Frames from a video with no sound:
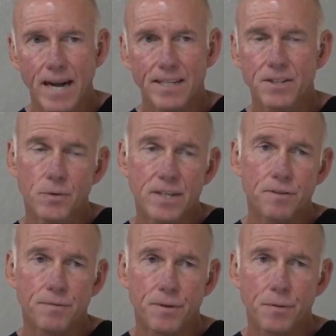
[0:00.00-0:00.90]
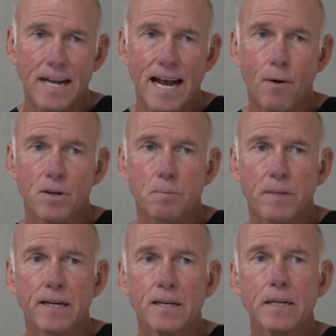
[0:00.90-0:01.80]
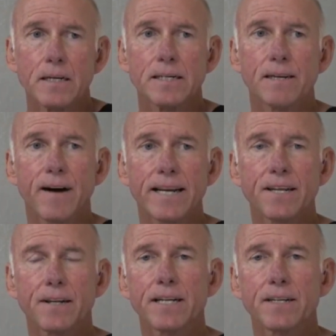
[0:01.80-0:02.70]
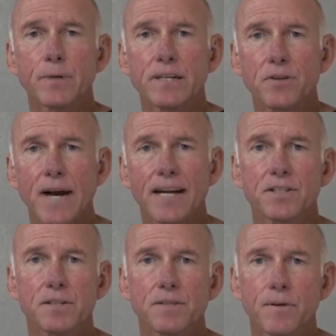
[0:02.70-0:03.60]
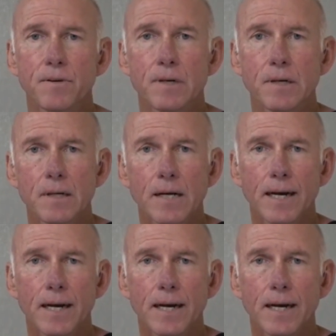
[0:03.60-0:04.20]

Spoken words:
I could do this for 3 hours, but if I get into extractions for